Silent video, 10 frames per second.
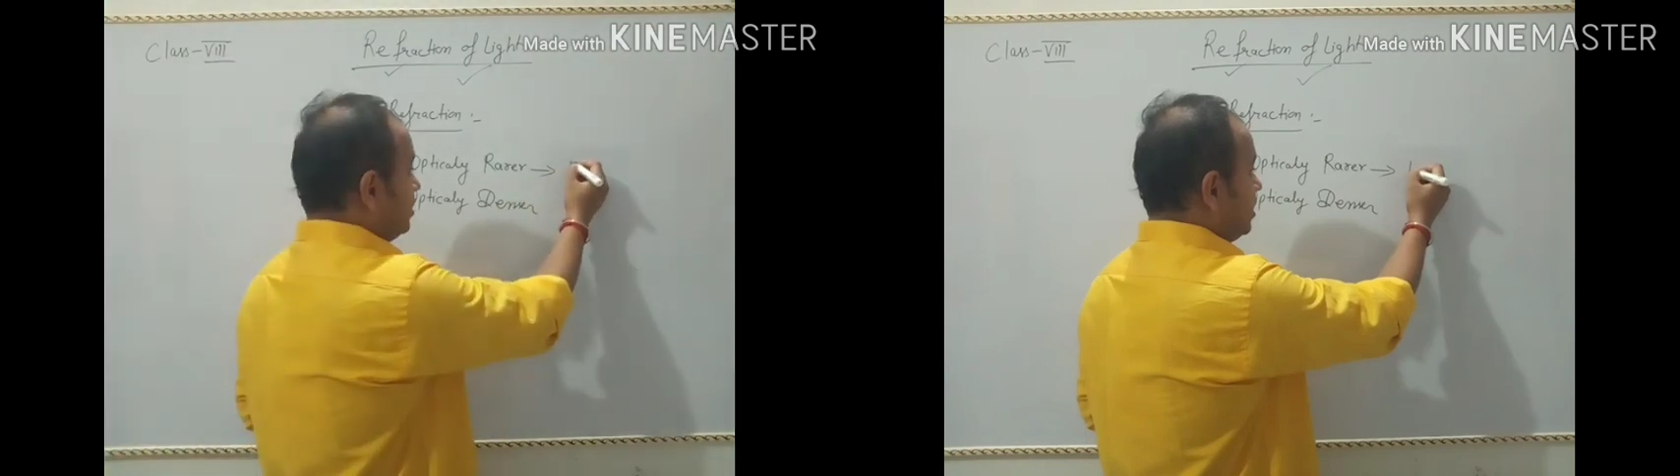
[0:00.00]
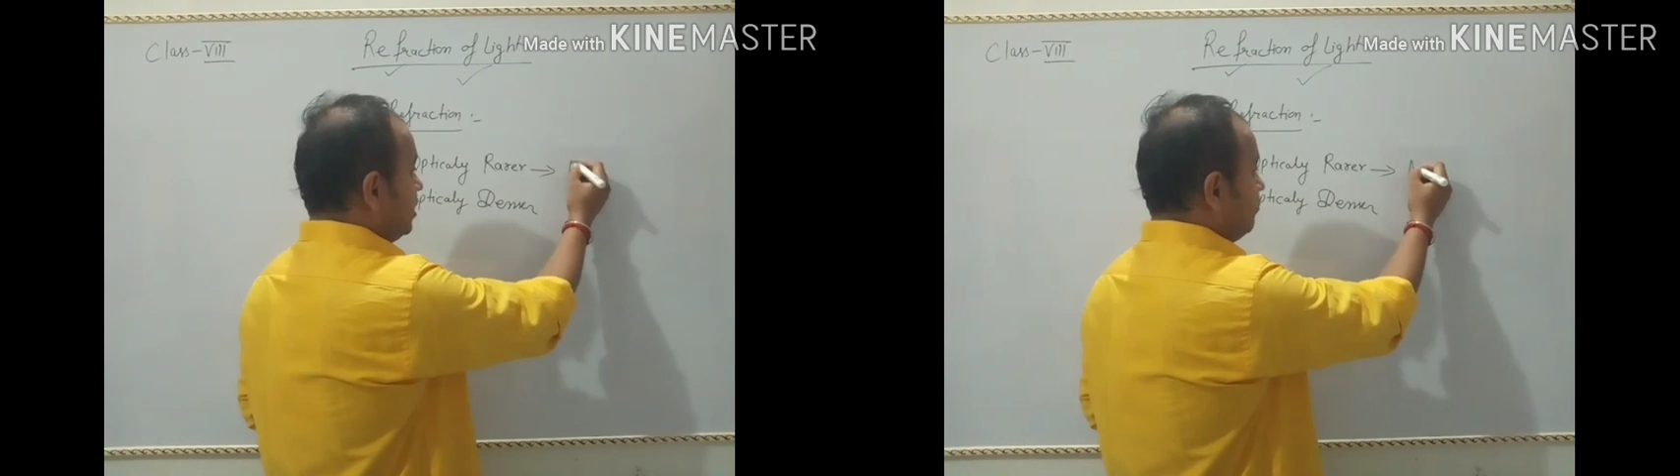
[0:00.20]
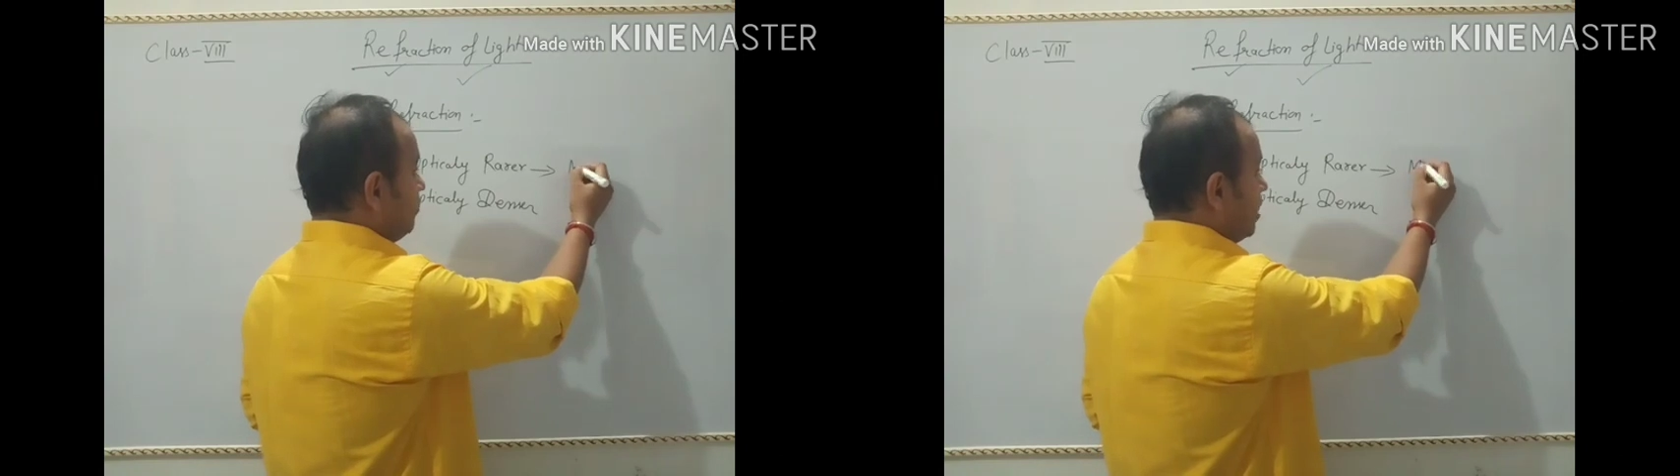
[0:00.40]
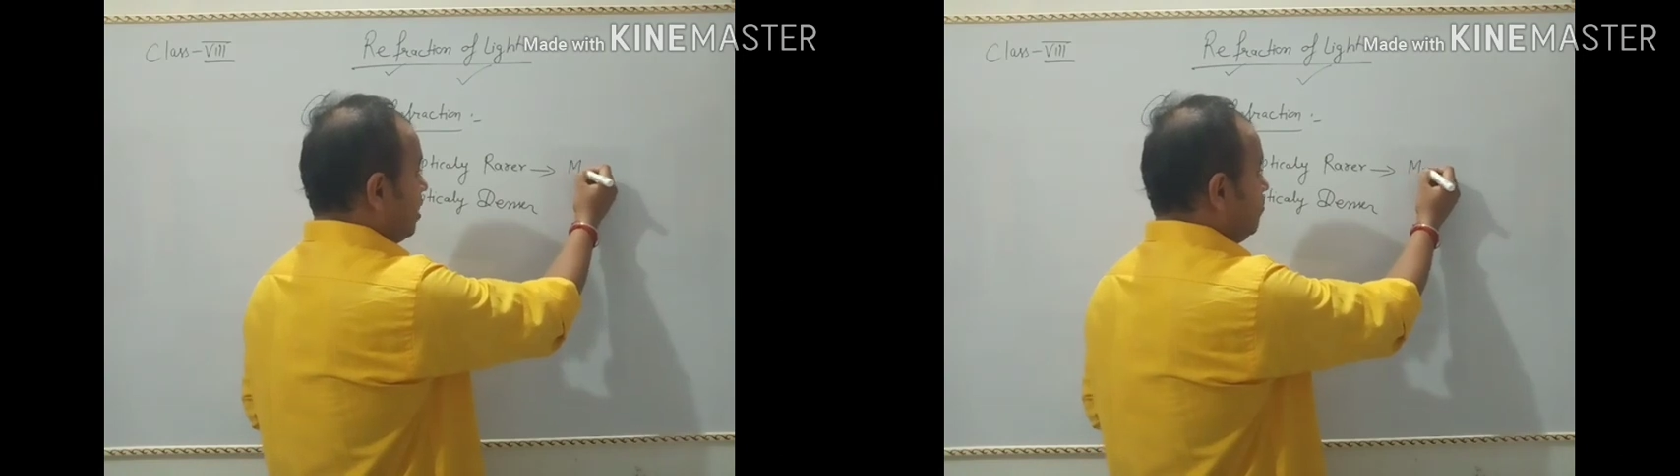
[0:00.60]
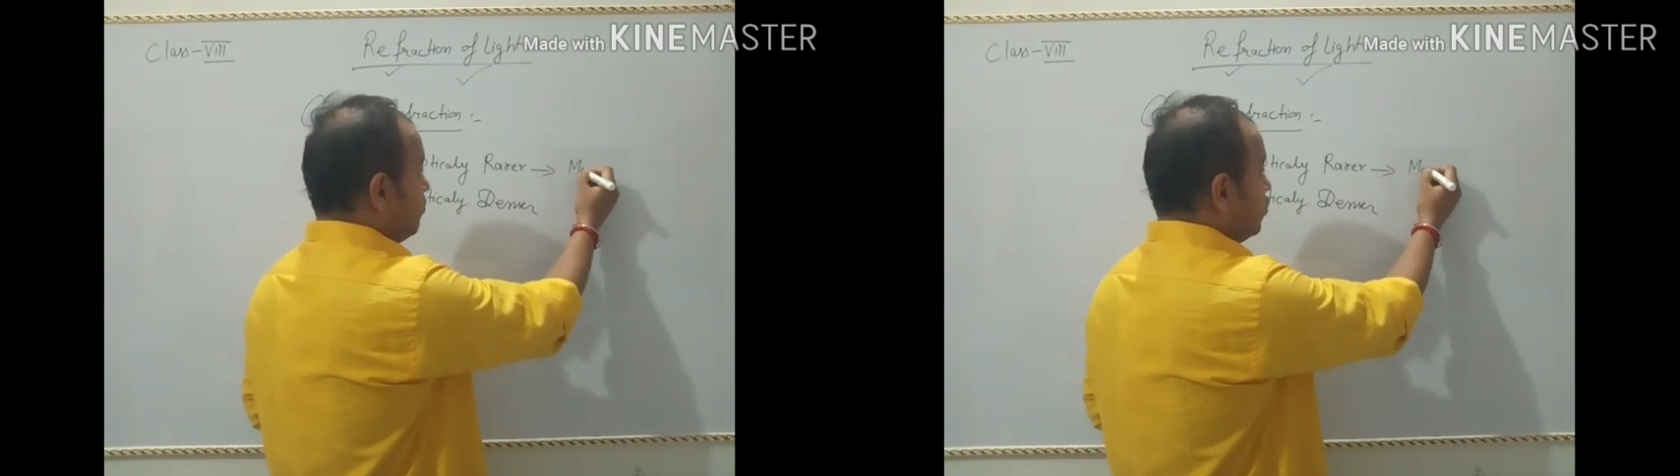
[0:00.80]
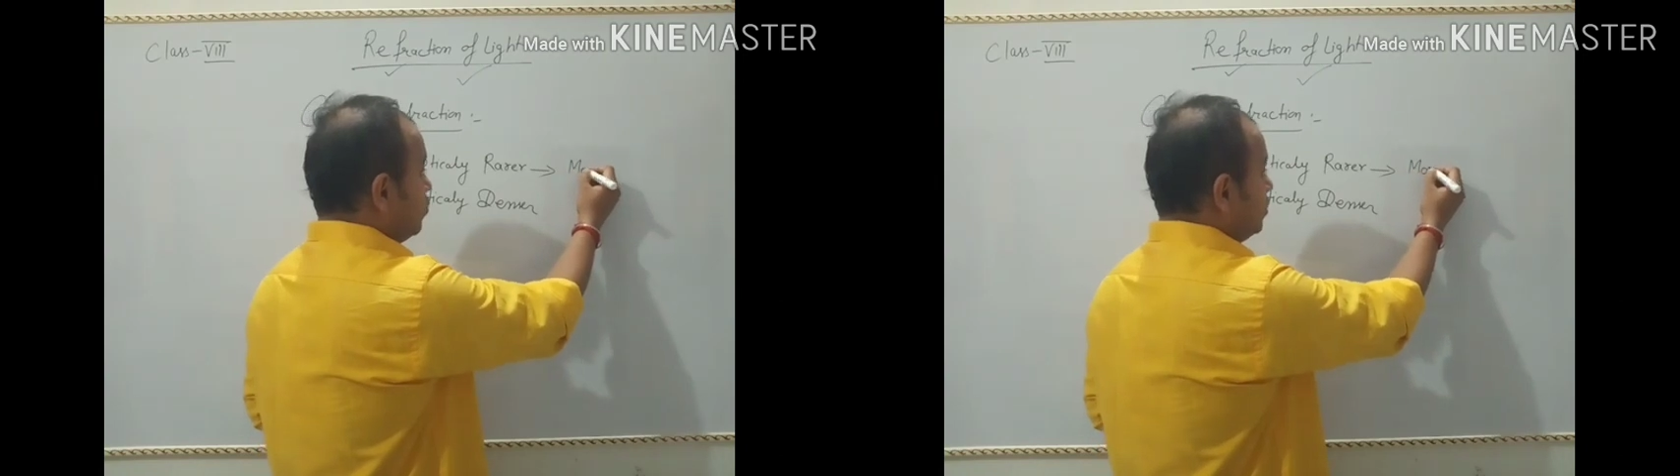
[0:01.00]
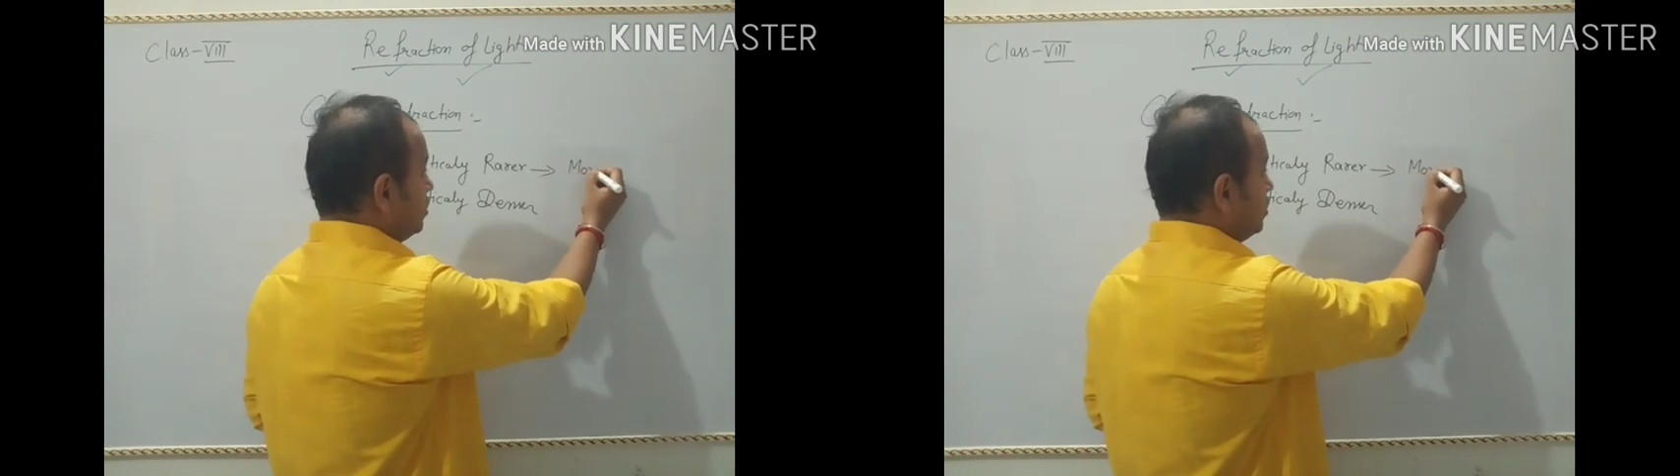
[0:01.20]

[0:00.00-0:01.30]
then it will have more